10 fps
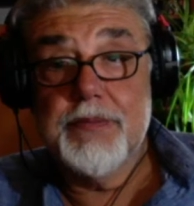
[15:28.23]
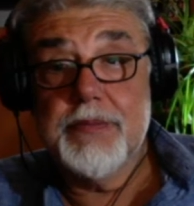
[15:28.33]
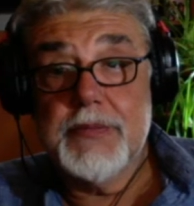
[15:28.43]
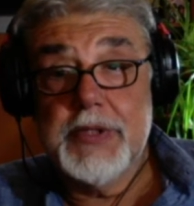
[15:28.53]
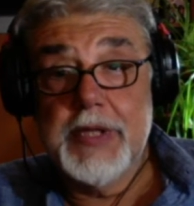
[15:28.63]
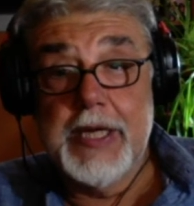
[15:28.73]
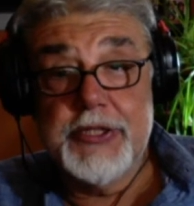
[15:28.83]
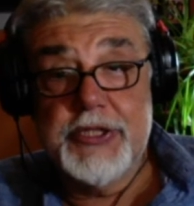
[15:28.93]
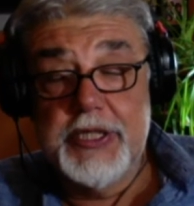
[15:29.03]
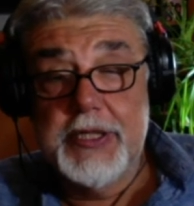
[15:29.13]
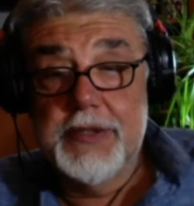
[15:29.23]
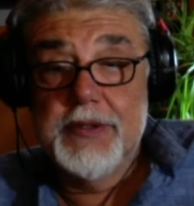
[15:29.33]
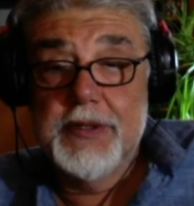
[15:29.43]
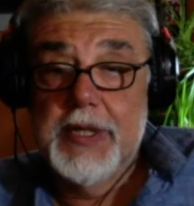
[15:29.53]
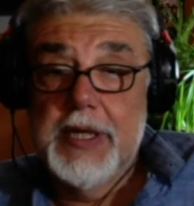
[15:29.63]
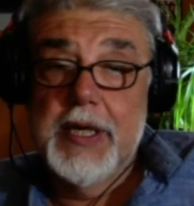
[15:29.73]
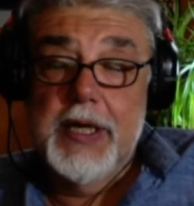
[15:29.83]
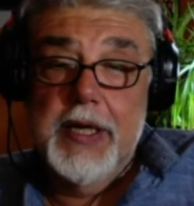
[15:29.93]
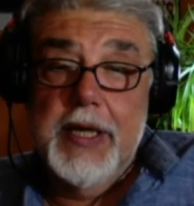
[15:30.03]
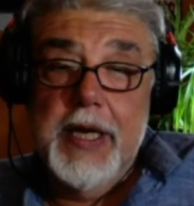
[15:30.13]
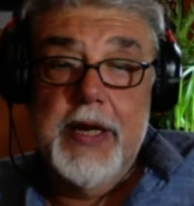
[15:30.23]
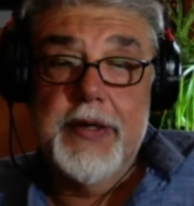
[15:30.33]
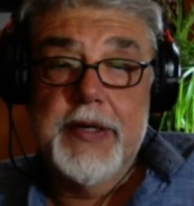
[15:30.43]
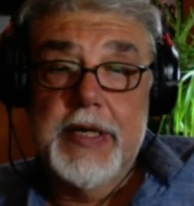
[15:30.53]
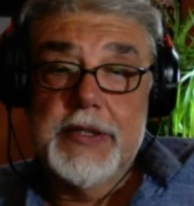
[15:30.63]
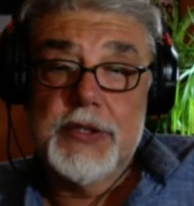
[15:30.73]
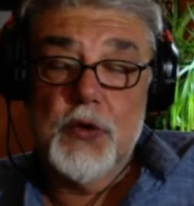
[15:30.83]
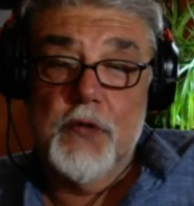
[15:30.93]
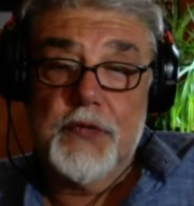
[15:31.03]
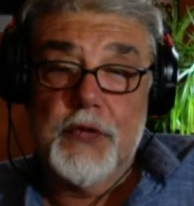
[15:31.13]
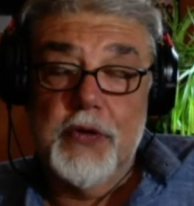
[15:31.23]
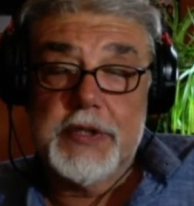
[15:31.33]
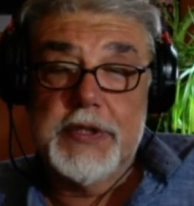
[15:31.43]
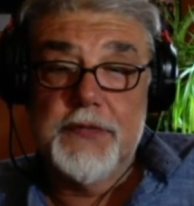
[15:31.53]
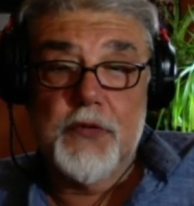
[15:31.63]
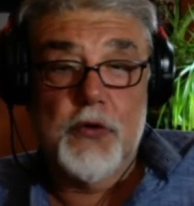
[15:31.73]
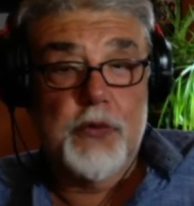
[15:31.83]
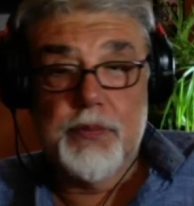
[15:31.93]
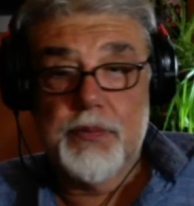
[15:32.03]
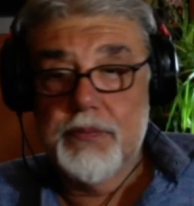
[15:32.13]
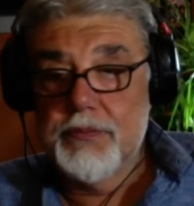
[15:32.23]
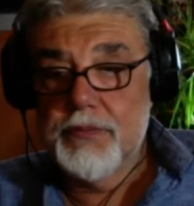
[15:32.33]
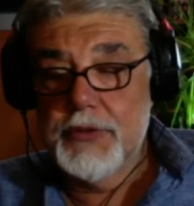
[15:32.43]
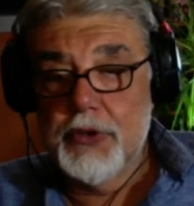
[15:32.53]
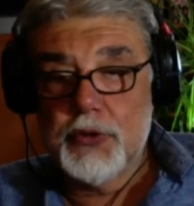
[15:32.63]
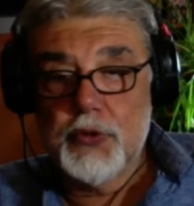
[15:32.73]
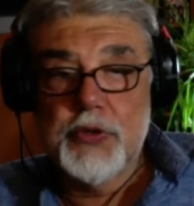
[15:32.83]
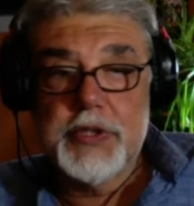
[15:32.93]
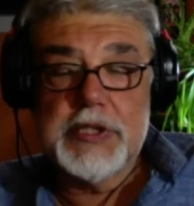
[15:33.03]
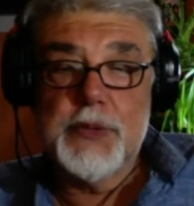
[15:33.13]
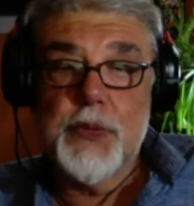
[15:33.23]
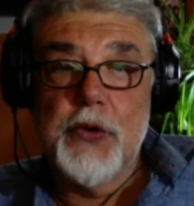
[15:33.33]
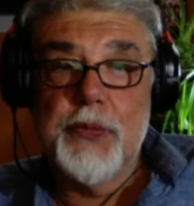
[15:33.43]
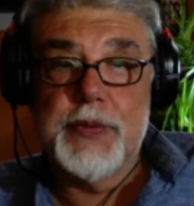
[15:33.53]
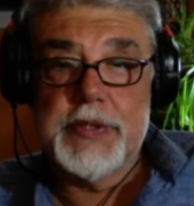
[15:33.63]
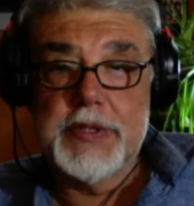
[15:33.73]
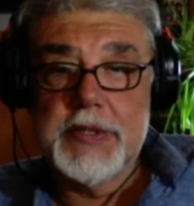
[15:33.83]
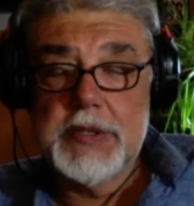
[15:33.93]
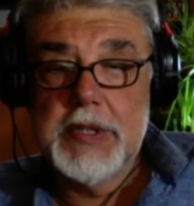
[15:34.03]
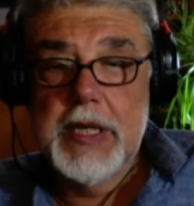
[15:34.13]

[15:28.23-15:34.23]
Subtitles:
the Aegean areas of Turkey for, you know, touristic purposes,